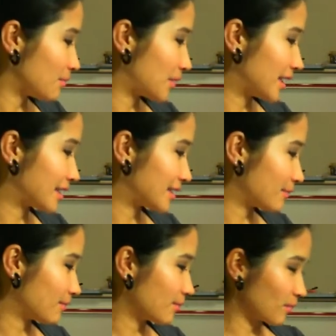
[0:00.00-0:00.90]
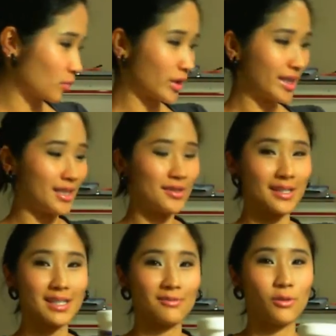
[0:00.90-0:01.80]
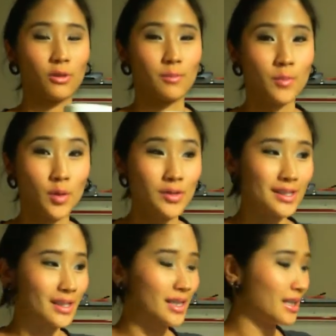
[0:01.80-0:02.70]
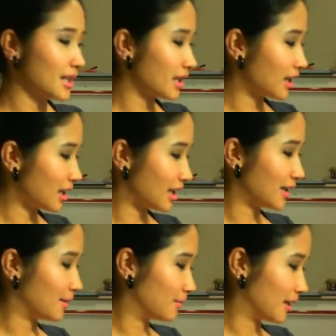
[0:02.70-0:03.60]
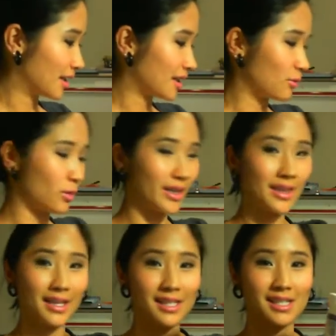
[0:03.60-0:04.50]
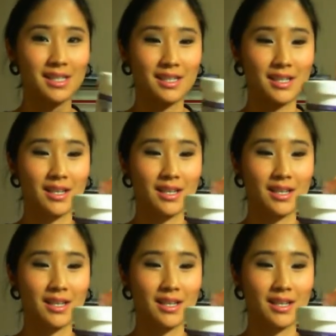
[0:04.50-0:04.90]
But what I use this for mostly, the one that's